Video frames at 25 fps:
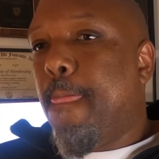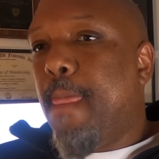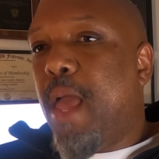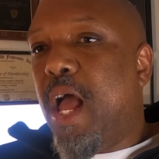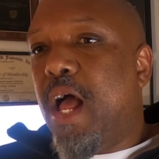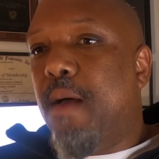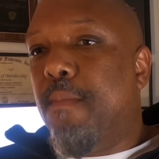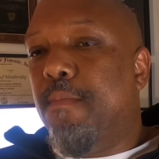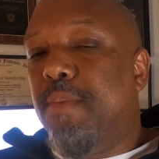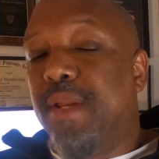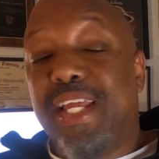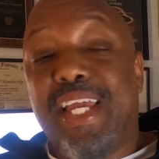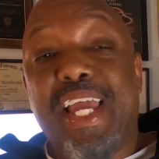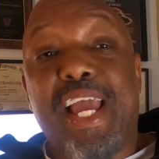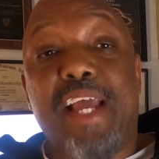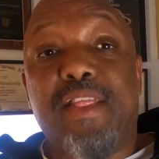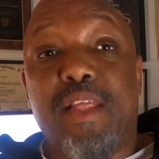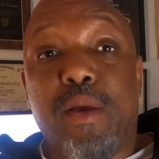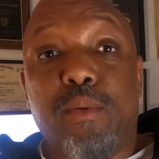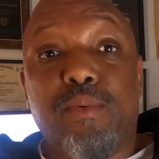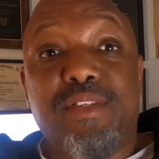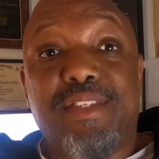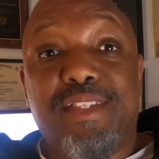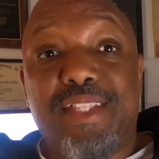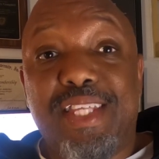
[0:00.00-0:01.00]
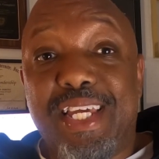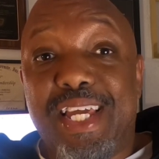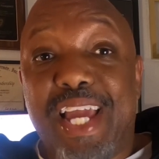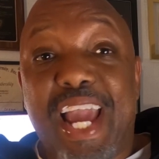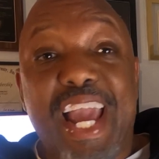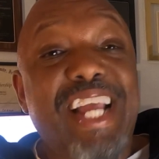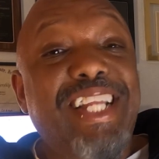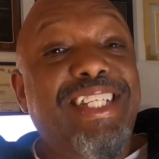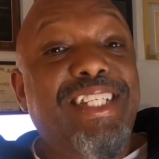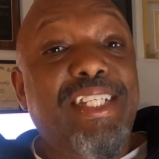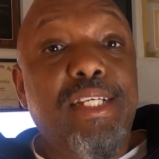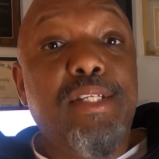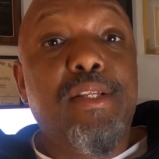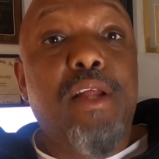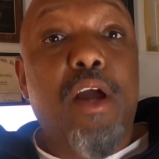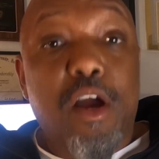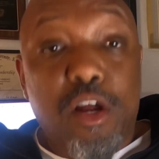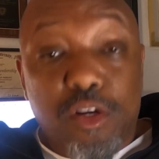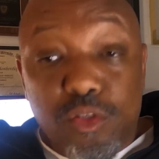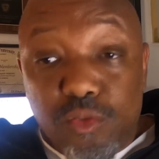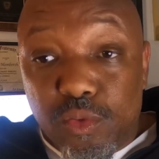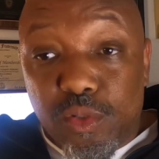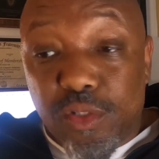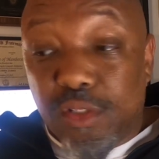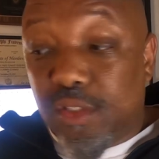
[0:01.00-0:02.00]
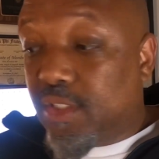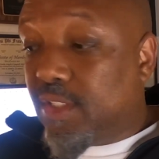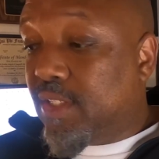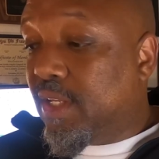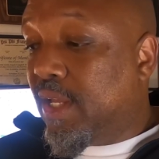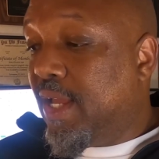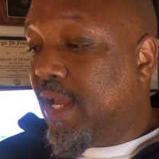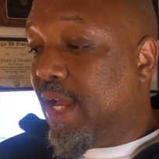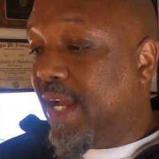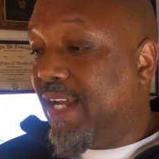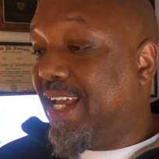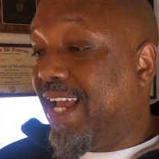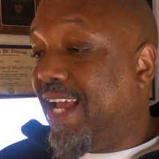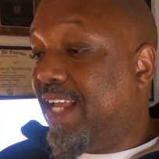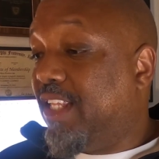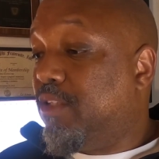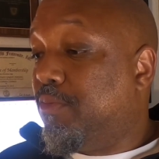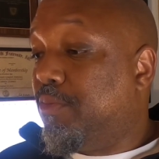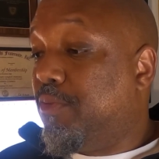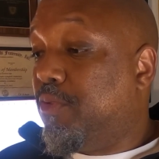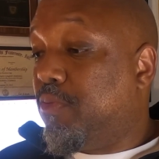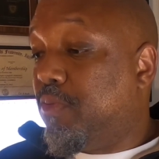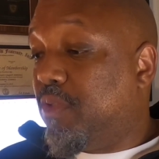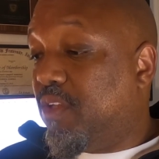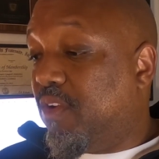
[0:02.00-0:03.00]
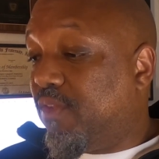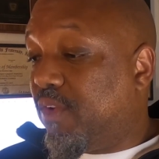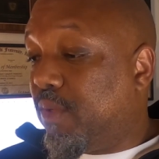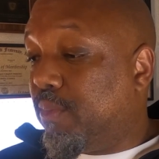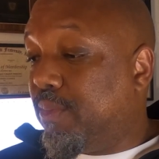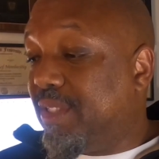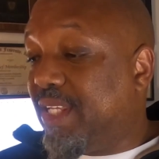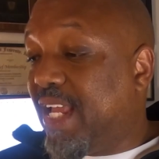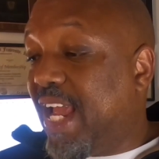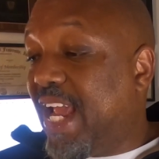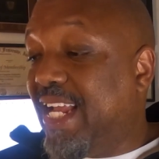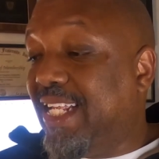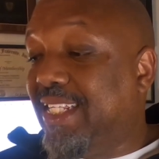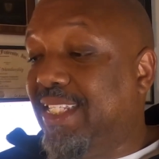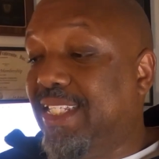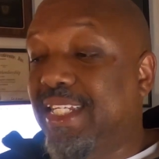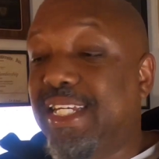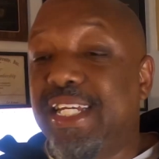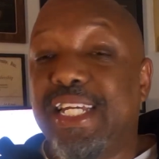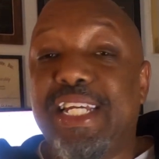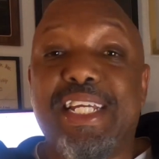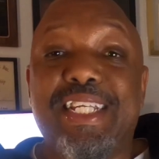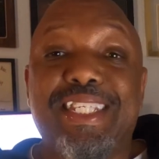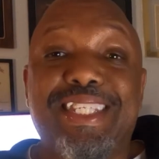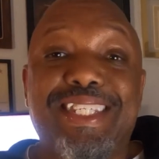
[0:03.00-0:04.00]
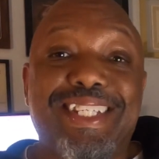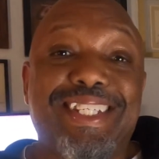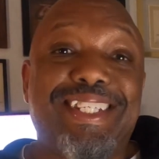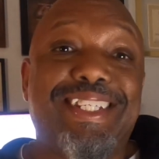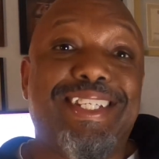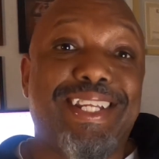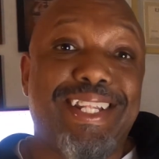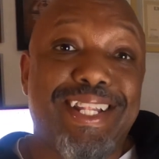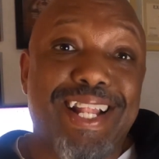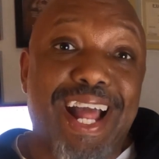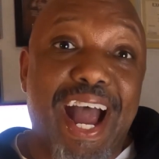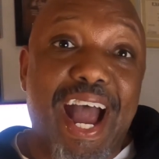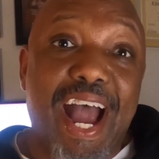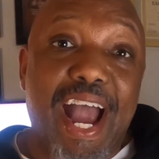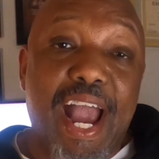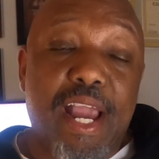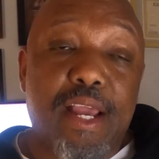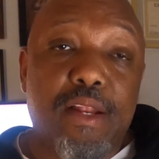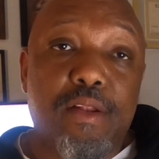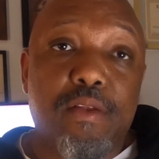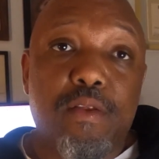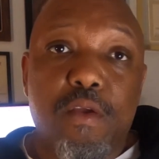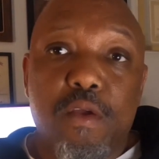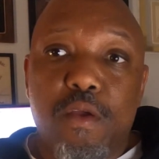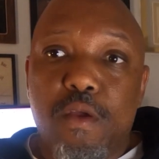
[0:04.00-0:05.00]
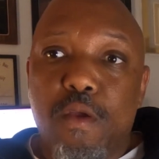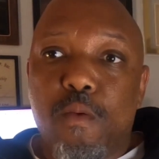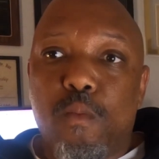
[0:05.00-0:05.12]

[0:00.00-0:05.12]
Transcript: Uh, but again, that was the 1800s. Again, to be specific, it was 1869